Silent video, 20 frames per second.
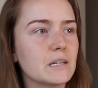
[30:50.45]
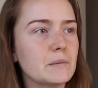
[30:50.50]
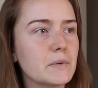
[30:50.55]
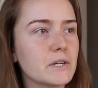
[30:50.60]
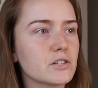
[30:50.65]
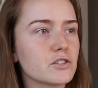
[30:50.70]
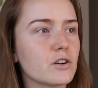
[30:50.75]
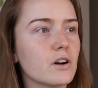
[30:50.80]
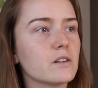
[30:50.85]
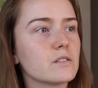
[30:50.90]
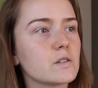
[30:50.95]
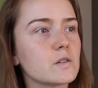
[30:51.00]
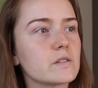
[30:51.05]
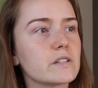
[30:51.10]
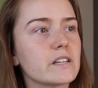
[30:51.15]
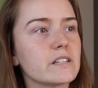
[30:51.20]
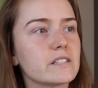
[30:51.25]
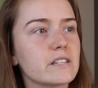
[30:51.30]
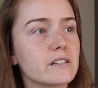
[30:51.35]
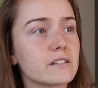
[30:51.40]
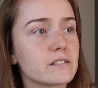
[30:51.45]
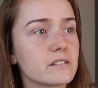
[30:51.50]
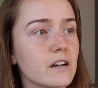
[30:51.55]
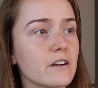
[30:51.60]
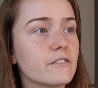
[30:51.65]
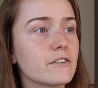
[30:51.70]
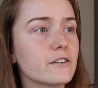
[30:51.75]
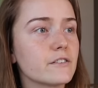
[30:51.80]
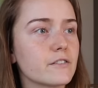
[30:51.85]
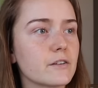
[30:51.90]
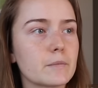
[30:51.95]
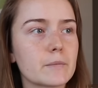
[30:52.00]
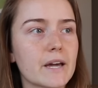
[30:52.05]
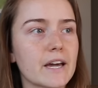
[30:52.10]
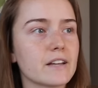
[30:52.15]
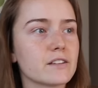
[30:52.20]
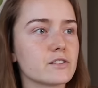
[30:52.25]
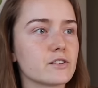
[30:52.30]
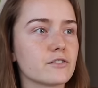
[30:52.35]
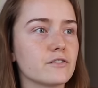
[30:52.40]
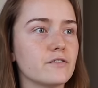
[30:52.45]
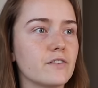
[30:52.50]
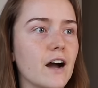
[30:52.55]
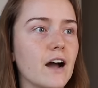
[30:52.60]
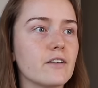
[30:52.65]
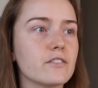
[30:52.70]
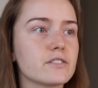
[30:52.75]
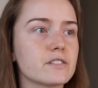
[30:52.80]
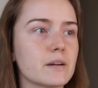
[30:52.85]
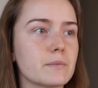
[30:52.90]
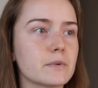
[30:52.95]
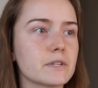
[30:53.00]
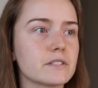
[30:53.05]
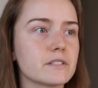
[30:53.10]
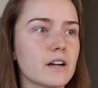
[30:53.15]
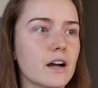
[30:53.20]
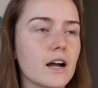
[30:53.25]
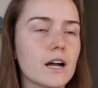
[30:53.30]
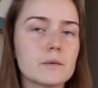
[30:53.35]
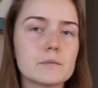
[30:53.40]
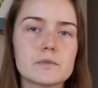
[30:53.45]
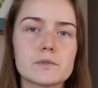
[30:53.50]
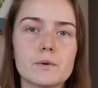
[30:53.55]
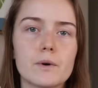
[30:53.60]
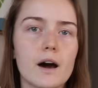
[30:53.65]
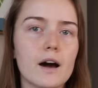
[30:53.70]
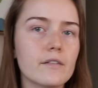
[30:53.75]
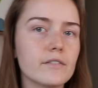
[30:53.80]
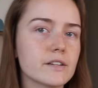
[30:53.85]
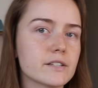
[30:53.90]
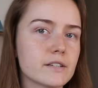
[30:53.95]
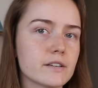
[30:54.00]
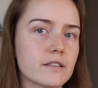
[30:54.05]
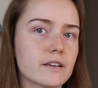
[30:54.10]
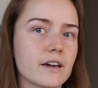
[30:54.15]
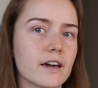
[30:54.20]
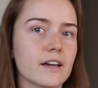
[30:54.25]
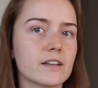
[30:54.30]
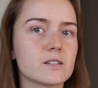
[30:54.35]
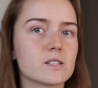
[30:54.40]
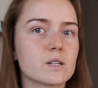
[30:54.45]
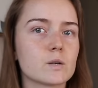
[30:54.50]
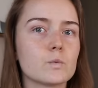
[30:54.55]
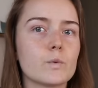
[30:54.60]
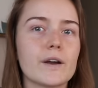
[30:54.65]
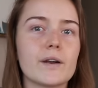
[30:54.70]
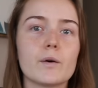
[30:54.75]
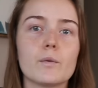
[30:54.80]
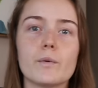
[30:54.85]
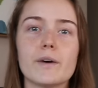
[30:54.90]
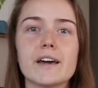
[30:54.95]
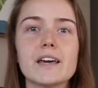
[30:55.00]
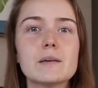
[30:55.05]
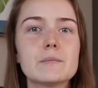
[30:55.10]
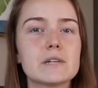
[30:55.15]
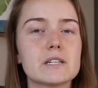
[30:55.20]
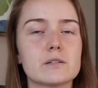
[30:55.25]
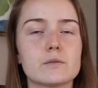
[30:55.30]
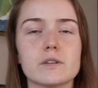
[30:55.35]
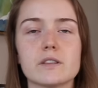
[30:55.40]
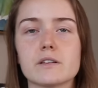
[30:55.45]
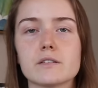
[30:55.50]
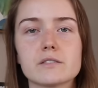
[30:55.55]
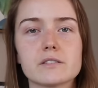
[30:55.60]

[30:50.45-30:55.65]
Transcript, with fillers: picture also says he has suffered from cancer five separate times, so obviously the cancer went away in between those